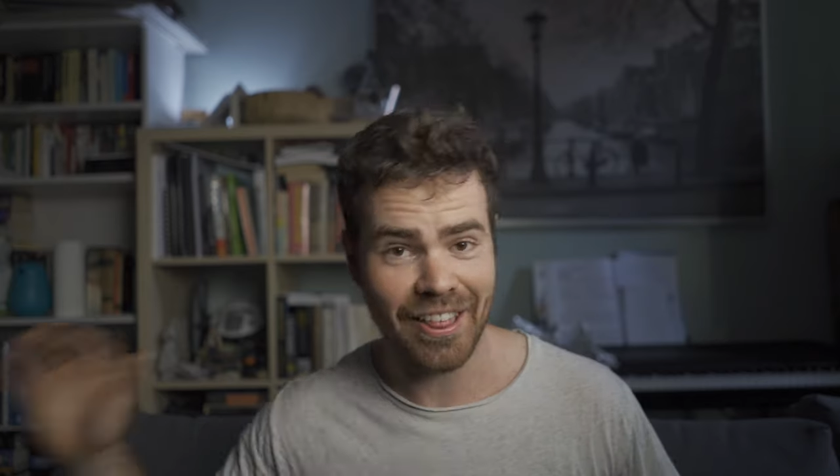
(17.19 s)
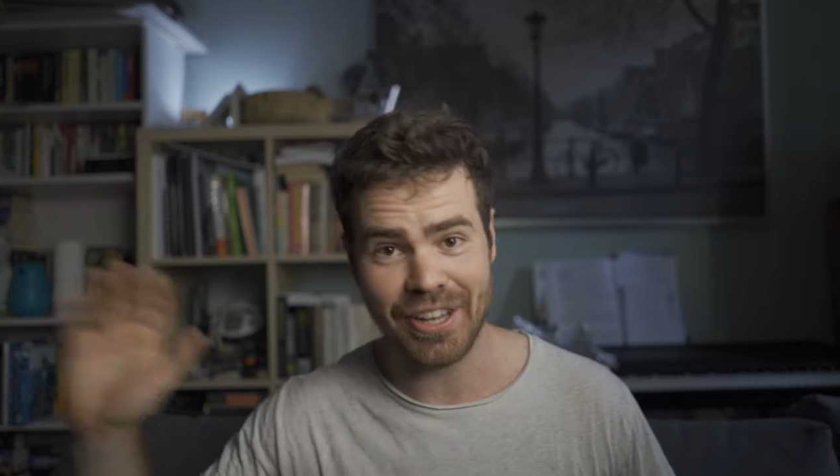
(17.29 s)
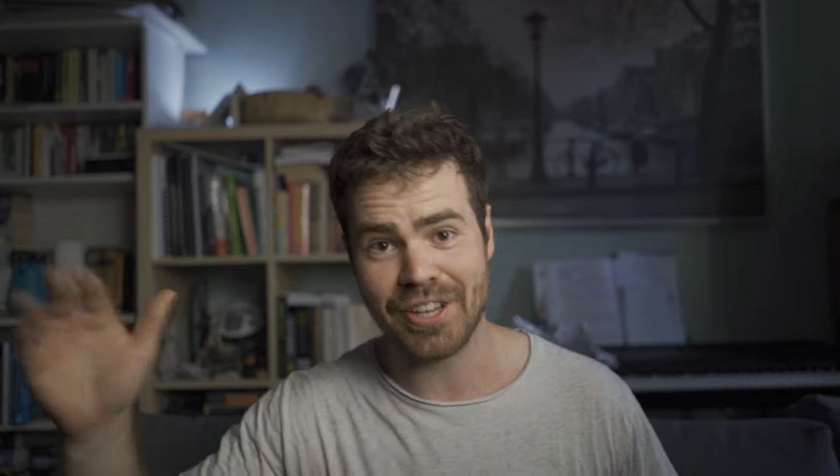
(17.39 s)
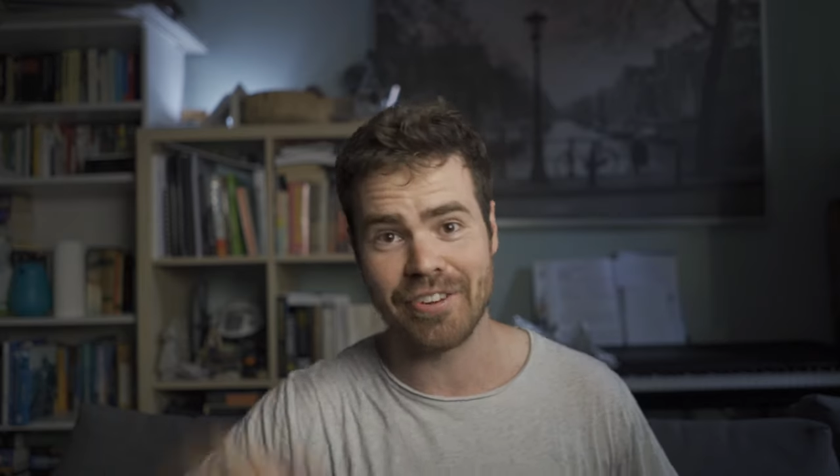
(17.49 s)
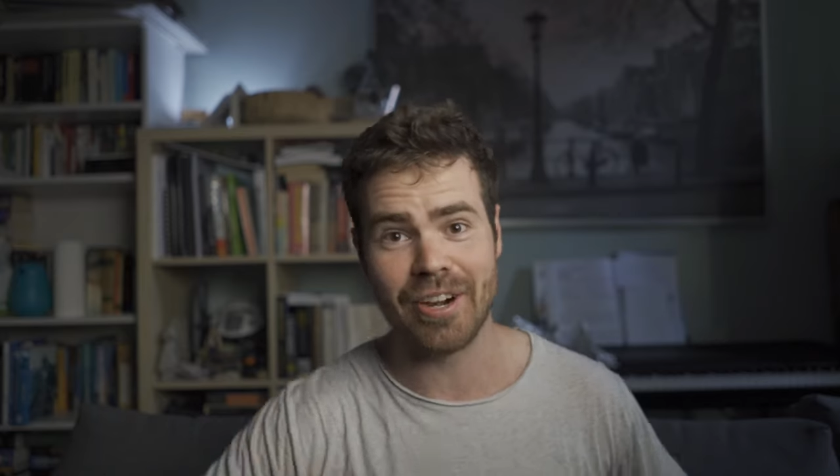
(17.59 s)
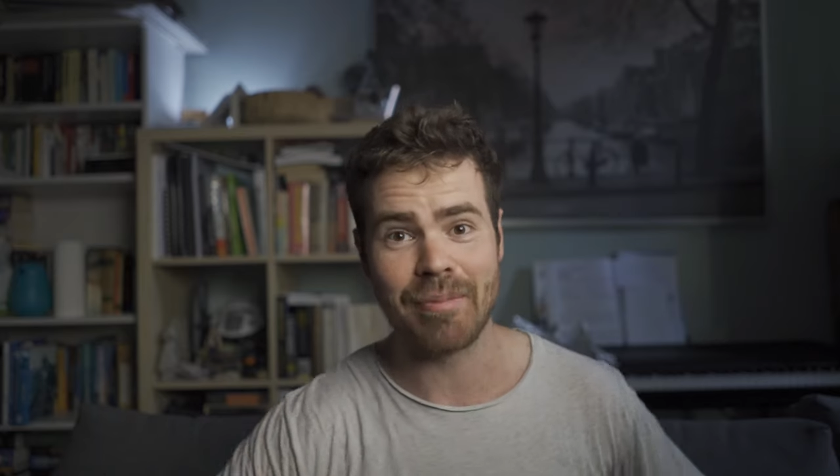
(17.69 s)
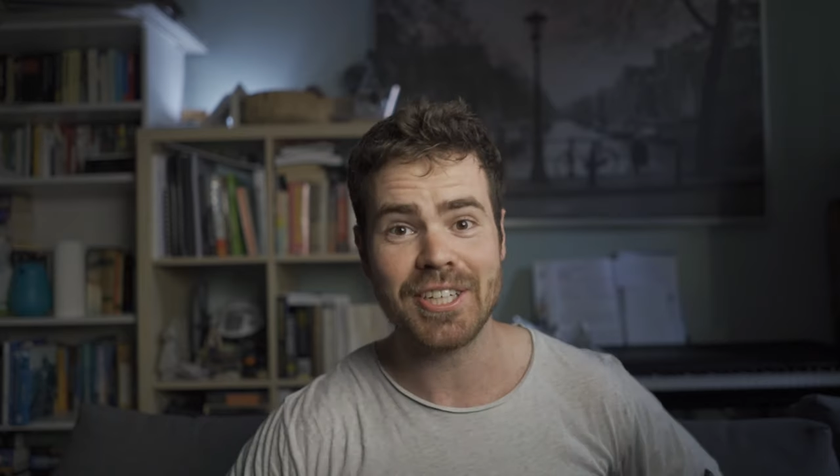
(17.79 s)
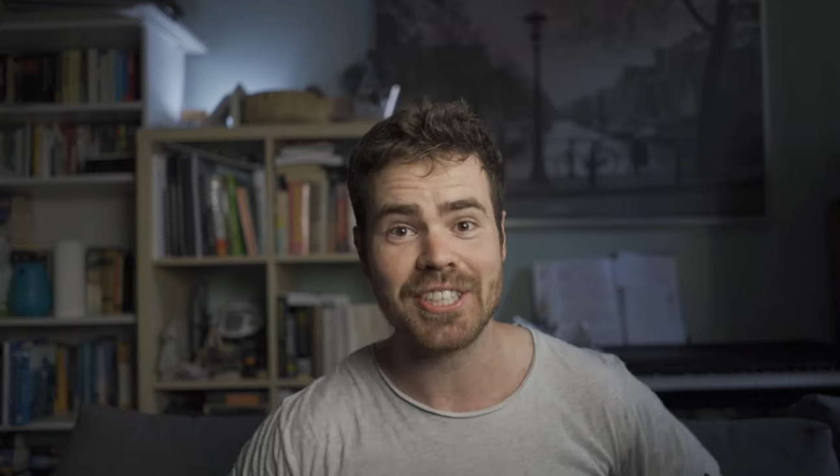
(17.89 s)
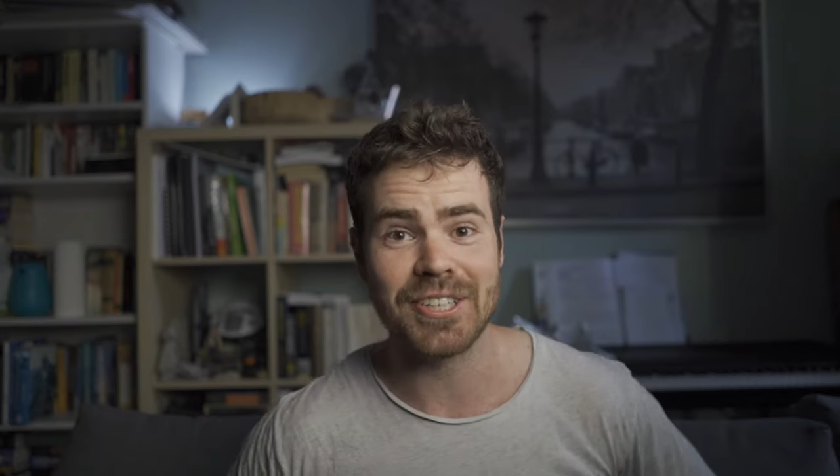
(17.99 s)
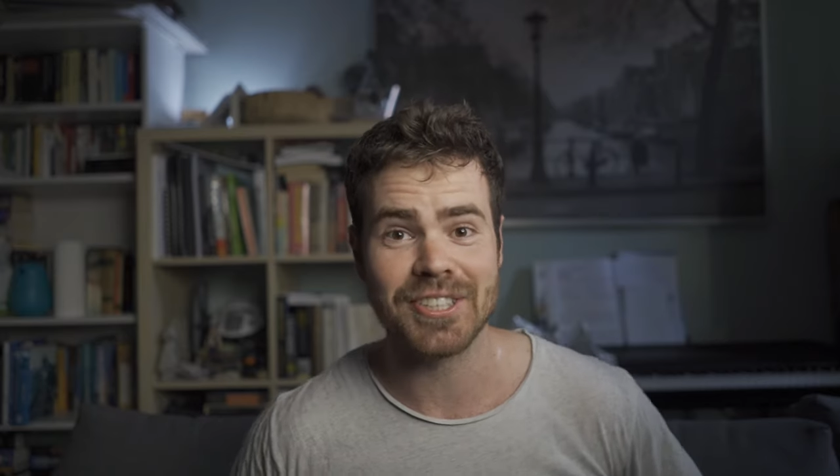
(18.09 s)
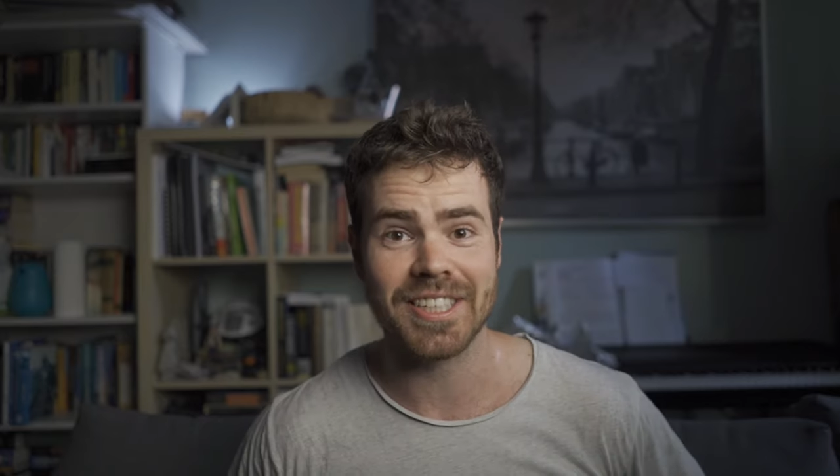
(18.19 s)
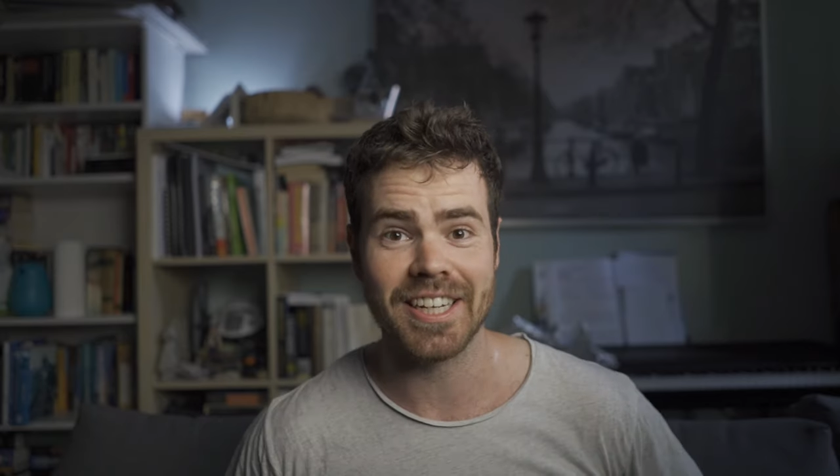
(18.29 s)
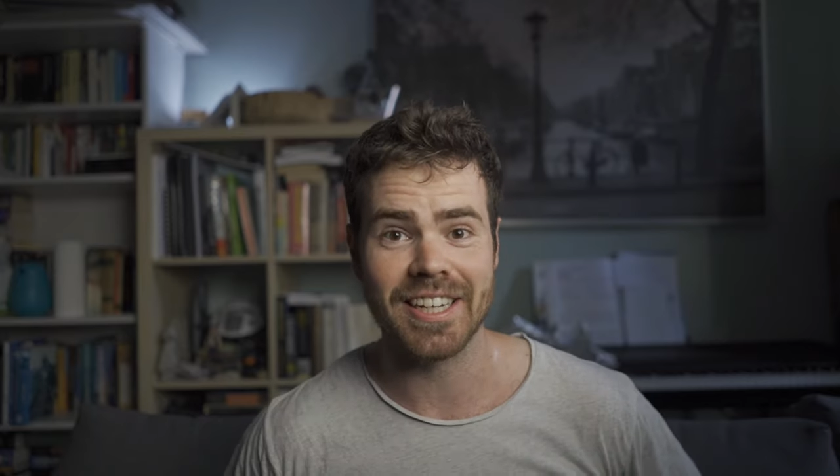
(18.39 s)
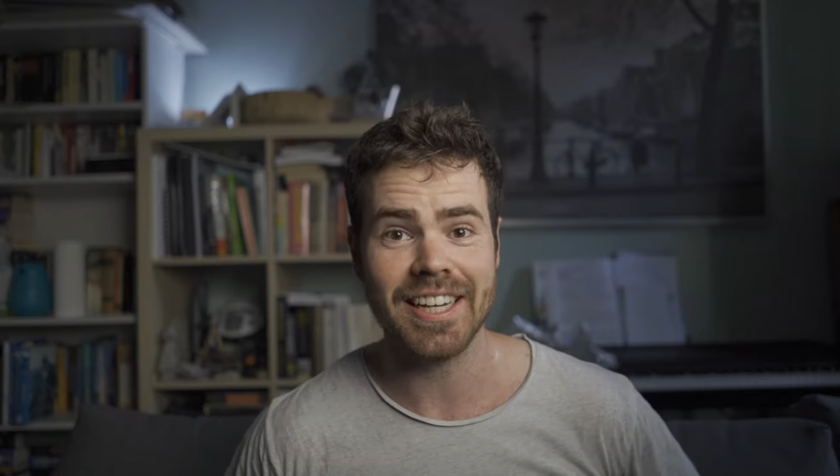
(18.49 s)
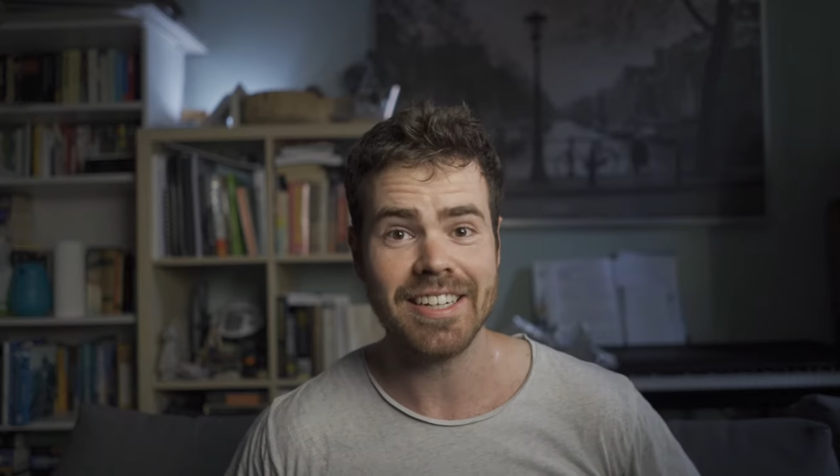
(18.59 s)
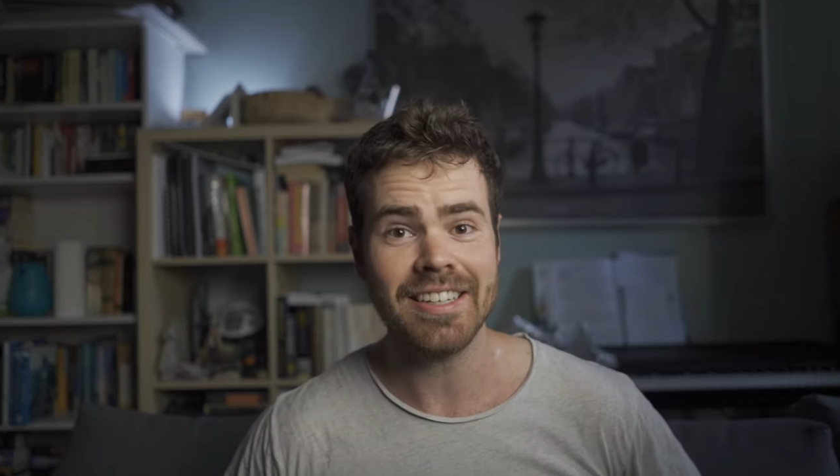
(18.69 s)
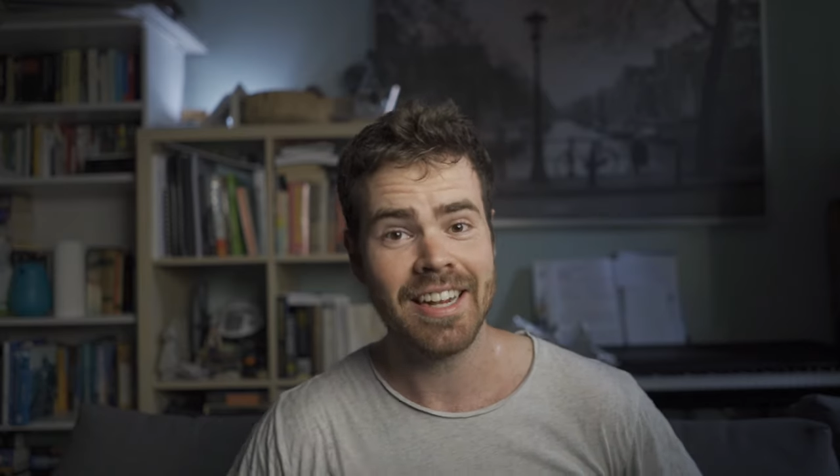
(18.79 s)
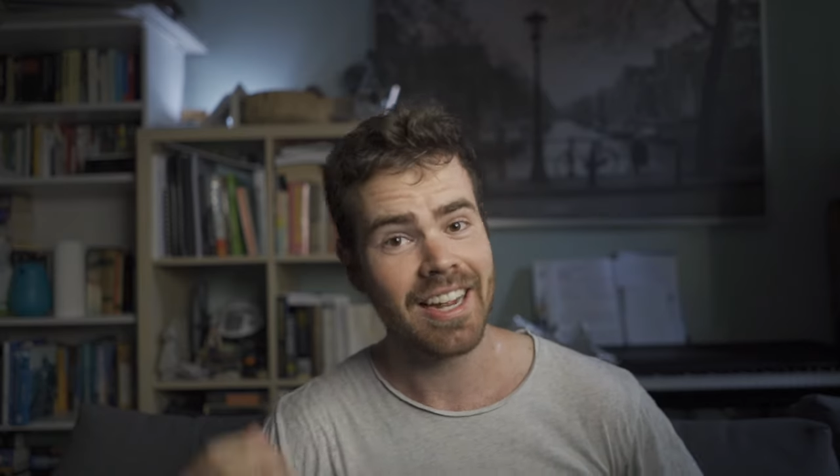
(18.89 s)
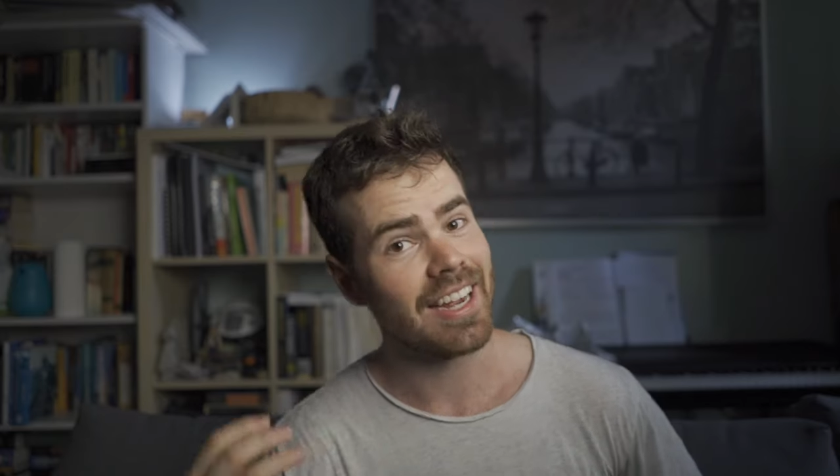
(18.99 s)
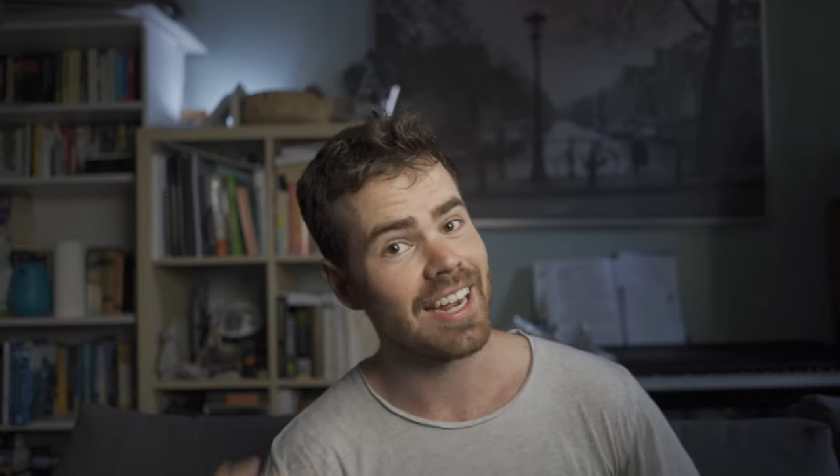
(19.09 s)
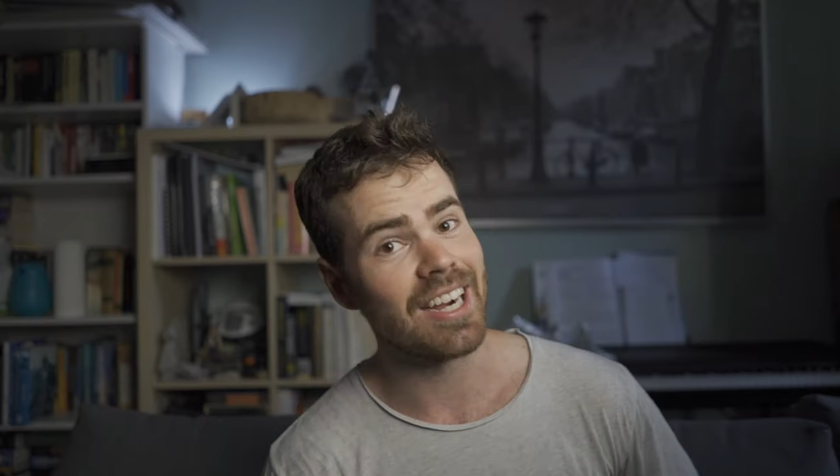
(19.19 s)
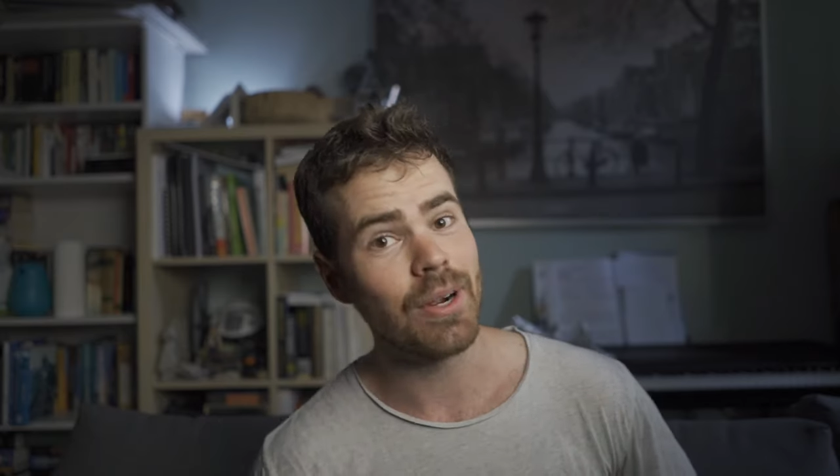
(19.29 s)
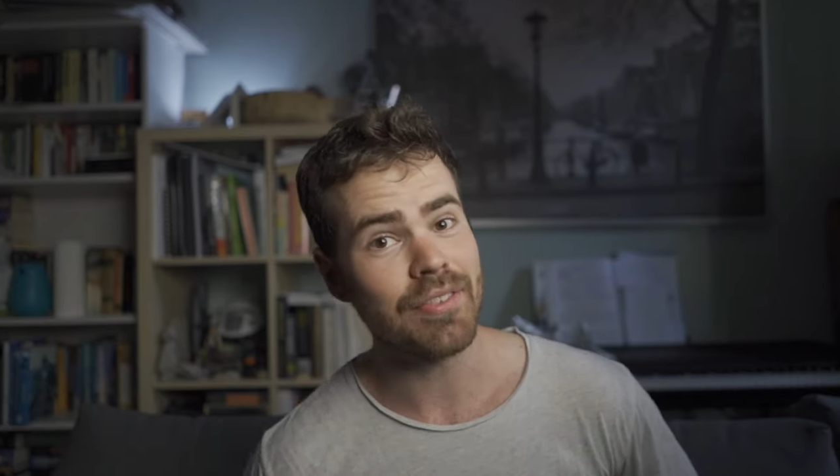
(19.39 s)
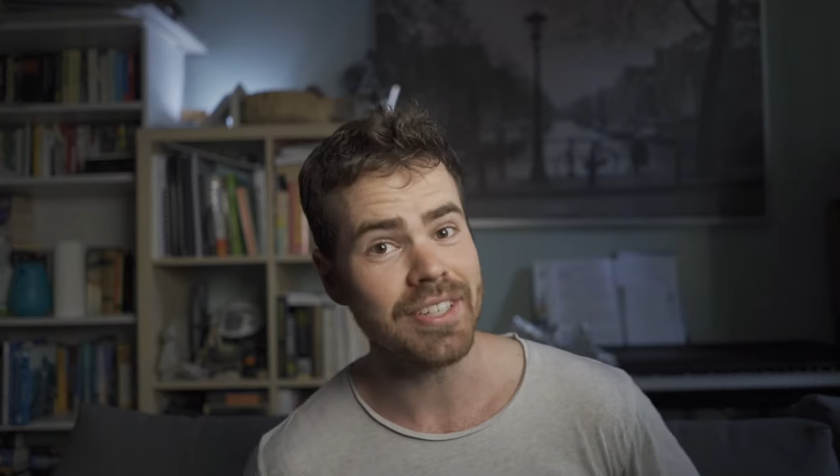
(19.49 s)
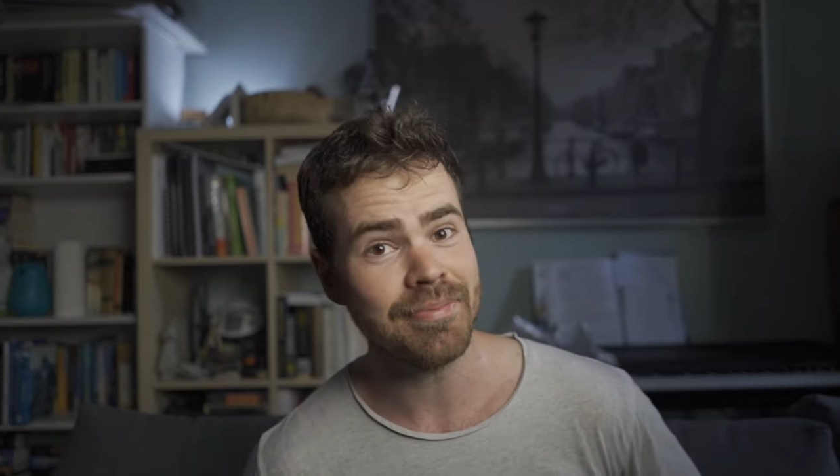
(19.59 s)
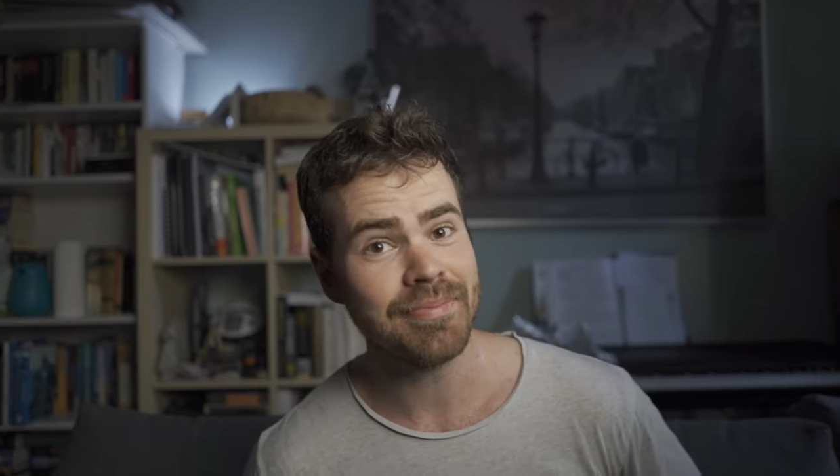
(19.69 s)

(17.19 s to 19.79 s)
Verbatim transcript: Thank you very much. I'll see you later. However,